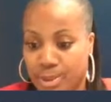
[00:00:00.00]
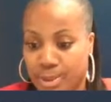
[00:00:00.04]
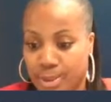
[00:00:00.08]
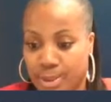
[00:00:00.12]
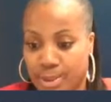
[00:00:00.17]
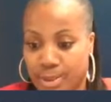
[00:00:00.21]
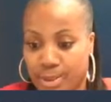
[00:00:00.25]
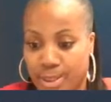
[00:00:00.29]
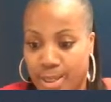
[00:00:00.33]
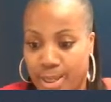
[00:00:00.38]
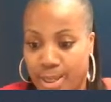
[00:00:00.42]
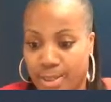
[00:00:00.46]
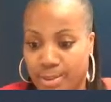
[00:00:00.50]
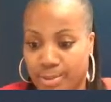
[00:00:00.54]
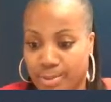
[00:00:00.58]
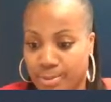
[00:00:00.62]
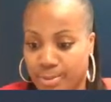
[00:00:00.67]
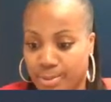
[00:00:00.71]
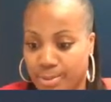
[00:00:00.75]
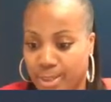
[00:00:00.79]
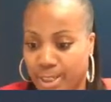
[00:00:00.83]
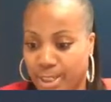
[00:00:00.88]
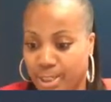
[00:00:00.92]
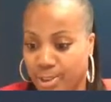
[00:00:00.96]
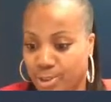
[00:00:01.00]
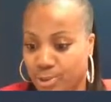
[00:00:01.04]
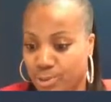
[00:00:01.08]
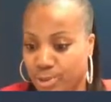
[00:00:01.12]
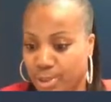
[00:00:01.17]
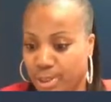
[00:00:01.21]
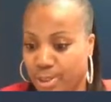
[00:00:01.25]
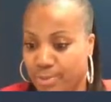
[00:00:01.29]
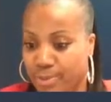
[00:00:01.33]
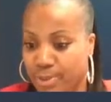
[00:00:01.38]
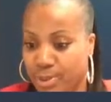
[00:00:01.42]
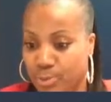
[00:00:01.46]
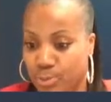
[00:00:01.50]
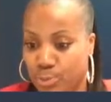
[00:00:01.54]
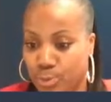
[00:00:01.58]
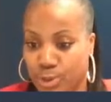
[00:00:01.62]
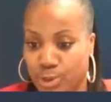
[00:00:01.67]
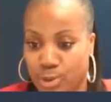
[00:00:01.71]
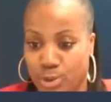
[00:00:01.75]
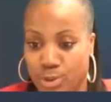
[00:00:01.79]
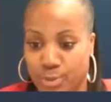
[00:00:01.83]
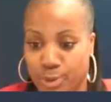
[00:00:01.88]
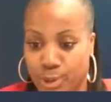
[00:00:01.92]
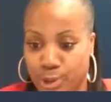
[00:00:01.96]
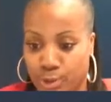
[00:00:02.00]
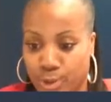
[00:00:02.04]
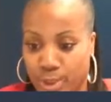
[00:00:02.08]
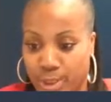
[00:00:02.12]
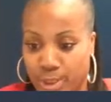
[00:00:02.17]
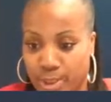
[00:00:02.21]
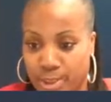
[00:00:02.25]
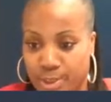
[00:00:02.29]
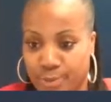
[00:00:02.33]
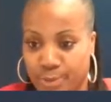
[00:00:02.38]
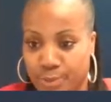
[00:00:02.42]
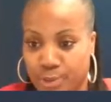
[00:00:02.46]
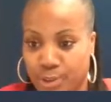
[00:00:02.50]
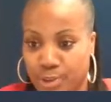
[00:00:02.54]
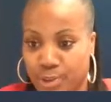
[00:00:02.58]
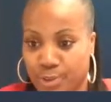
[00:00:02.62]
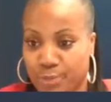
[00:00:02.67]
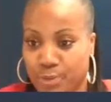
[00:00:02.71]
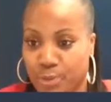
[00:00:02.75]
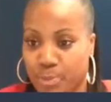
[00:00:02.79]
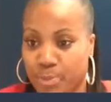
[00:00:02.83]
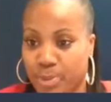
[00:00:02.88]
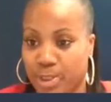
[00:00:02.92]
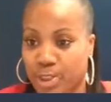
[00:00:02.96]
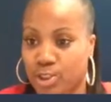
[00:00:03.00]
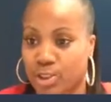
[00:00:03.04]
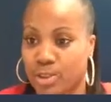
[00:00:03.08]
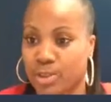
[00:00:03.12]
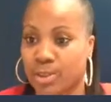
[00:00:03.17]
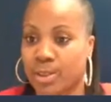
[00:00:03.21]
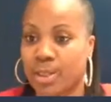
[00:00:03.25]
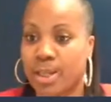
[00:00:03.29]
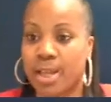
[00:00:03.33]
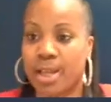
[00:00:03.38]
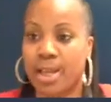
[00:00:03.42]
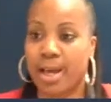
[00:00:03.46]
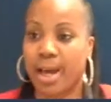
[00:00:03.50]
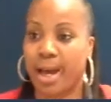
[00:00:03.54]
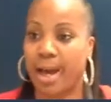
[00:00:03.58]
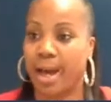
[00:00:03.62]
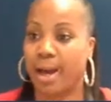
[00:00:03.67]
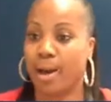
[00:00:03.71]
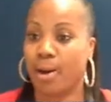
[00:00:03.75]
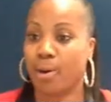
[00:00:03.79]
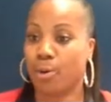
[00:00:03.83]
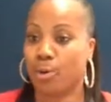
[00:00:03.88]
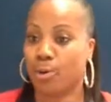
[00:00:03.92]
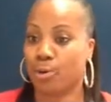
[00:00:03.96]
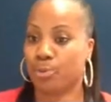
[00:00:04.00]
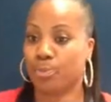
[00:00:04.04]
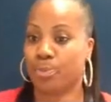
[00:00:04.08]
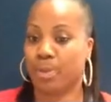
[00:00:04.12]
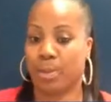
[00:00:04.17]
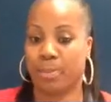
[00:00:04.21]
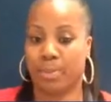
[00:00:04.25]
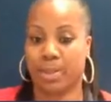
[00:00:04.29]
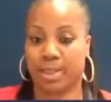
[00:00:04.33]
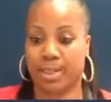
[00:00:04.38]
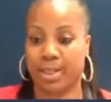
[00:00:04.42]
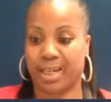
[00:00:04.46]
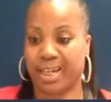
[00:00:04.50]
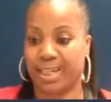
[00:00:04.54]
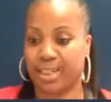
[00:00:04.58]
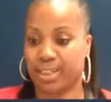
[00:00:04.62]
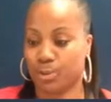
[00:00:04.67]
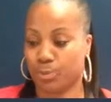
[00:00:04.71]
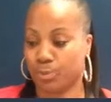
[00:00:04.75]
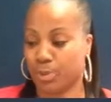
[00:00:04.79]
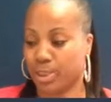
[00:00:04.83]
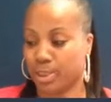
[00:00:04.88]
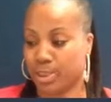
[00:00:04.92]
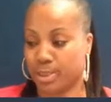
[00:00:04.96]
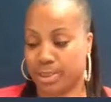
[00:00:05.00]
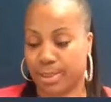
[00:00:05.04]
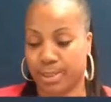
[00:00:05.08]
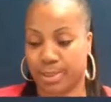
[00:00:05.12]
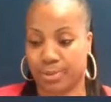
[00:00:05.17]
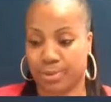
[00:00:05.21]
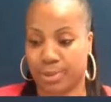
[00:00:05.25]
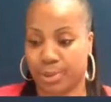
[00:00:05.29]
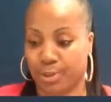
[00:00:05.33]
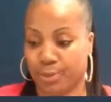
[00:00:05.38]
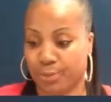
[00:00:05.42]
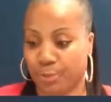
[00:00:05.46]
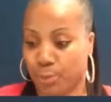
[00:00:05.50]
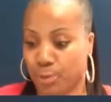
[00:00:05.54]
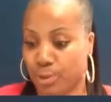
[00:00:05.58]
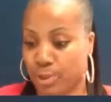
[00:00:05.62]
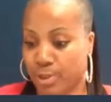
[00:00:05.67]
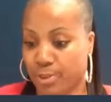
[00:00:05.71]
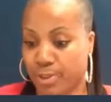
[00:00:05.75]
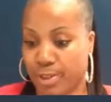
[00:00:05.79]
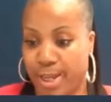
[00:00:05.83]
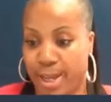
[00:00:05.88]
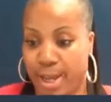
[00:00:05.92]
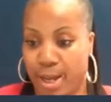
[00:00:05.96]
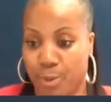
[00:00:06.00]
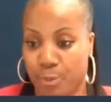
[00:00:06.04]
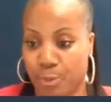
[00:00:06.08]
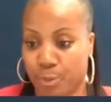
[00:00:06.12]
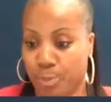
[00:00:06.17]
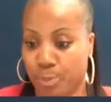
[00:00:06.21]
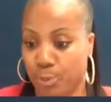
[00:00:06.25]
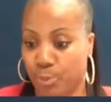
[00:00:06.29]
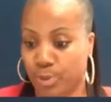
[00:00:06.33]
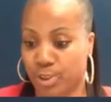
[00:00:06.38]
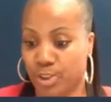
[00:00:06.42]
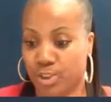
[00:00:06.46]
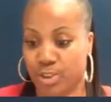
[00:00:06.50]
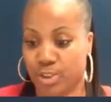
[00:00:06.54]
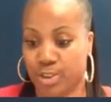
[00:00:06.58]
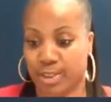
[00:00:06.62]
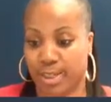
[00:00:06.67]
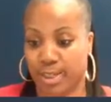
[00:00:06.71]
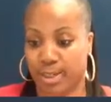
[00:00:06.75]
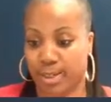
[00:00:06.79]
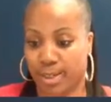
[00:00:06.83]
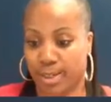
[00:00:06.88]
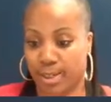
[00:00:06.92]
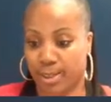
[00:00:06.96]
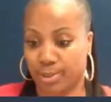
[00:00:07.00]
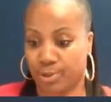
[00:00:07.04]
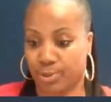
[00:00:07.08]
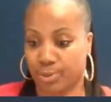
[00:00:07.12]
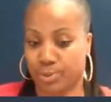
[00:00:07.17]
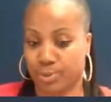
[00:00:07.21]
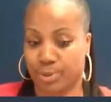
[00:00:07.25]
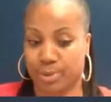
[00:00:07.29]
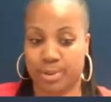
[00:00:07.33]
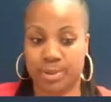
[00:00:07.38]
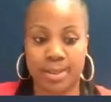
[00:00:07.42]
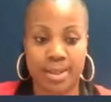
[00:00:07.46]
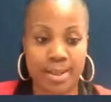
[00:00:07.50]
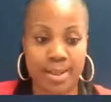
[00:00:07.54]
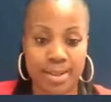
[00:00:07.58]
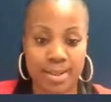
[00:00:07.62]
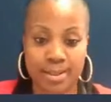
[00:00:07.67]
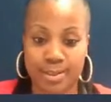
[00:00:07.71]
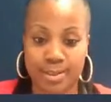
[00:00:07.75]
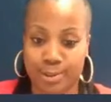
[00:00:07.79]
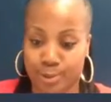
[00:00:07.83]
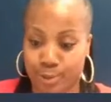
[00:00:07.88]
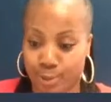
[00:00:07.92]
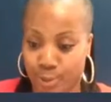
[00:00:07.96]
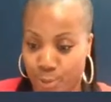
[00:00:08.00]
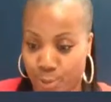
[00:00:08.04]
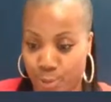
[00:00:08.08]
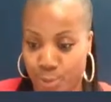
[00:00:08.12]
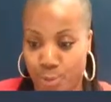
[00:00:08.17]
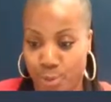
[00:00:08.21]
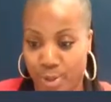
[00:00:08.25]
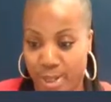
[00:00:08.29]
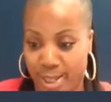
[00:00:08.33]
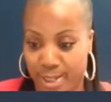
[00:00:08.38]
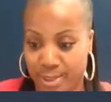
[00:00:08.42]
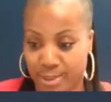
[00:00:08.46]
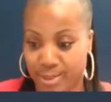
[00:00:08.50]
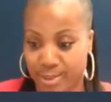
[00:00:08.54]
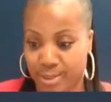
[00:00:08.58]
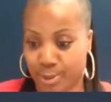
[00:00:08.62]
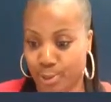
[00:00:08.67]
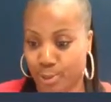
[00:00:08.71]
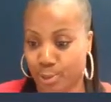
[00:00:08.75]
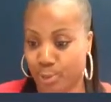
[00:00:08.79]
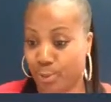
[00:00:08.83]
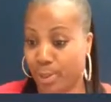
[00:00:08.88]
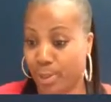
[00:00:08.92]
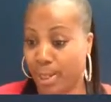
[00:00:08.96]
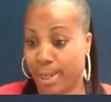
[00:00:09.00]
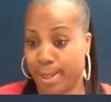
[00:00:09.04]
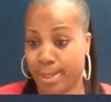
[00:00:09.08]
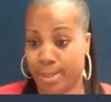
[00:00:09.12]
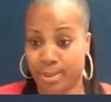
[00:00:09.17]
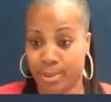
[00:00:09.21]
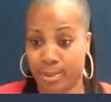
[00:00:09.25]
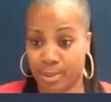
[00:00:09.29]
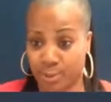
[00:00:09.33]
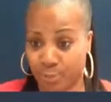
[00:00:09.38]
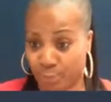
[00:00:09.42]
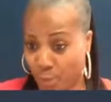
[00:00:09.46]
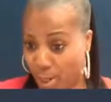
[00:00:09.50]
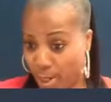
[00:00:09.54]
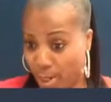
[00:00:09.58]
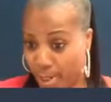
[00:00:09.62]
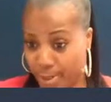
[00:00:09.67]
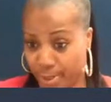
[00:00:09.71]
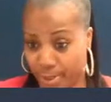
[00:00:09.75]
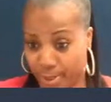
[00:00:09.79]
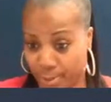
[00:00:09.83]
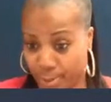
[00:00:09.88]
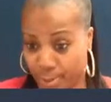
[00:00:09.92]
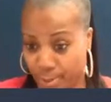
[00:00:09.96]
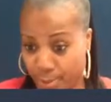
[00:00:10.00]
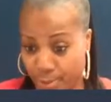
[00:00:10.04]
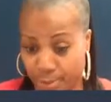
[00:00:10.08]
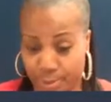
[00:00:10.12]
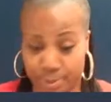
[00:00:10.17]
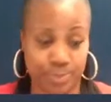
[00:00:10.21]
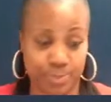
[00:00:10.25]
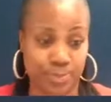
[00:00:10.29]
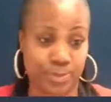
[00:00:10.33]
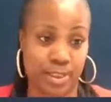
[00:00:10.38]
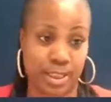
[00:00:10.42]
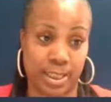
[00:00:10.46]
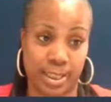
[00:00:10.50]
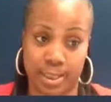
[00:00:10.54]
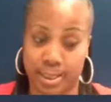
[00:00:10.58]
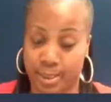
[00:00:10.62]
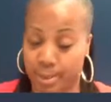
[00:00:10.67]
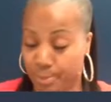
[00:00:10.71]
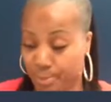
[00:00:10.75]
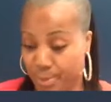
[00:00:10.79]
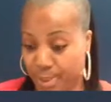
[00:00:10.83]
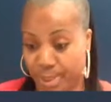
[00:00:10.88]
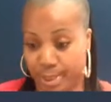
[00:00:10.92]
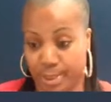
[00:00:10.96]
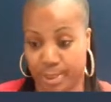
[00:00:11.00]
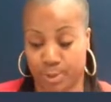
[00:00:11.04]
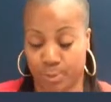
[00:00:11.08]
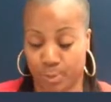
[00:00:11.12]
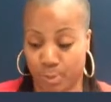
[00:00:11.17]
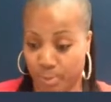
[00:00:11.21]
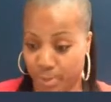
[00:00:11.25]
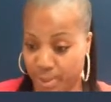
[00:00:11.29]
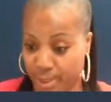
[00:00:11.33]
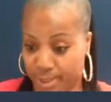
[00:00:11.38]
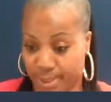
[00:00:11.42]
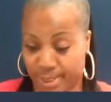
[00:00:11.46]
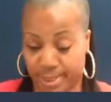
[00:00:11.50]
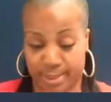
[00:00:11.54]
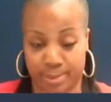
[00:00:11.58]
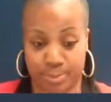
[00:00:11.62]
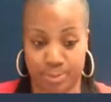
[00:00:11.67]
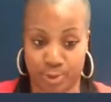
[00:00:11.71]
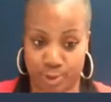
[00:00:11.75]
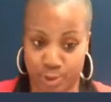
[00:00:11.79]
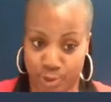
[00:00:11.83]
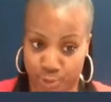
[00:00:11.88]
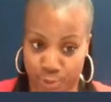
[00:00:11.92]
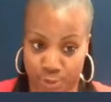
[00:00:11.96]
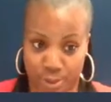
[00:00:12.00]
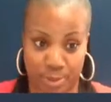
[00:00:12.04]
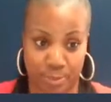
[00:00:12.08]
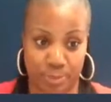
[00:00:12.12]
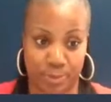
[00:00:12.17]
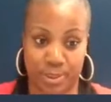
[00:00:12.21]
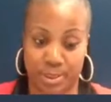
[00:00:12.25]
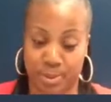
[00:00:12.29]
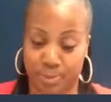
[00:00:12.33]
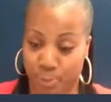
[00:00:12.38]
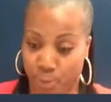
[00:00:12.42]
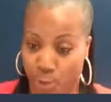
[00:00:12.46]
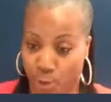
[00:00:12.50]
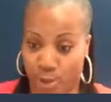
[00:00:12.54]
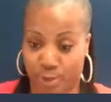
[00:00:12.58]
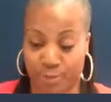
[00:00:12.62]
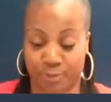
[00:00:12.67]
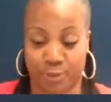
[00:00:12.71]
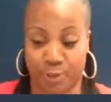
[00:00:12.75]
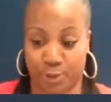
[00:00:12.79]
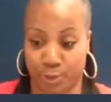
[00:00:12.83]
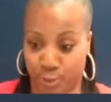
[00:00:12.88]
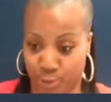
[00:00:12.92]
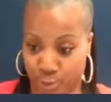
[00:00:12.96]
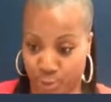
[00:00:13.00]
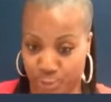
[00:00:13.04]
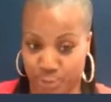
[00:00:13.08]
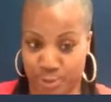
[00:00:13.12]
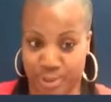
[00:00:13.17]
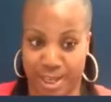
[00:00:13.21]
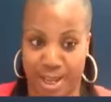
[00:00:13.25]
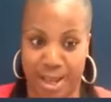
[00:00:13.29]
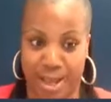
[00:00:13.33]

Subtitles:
to get that. Thank you, Devin. We always try to give good information. I mean, guys, we could stay on here for another hour, but we just cannot do it because Nicole has to go, and it's Friday, y'all. And them kids want me to take them to the trampoline park for the third